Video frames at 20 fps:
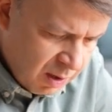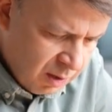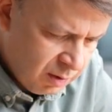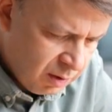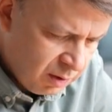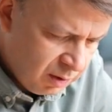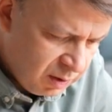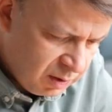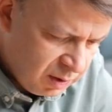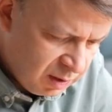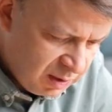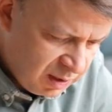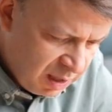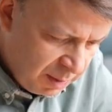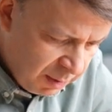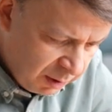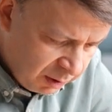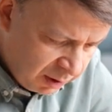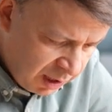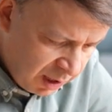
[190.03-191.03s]
There is a
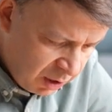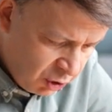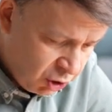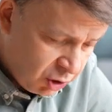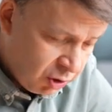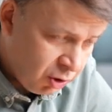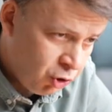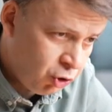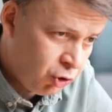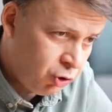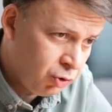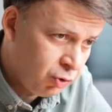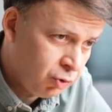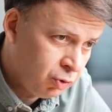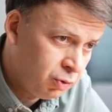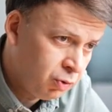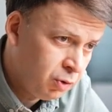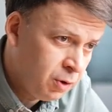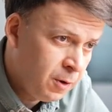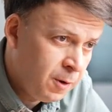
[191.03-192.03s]
demarcation issue,
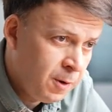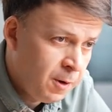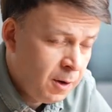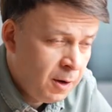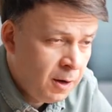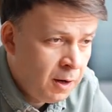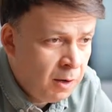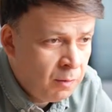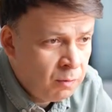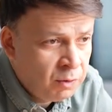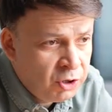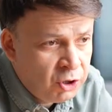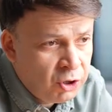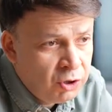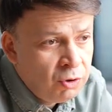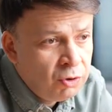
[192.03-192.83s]
which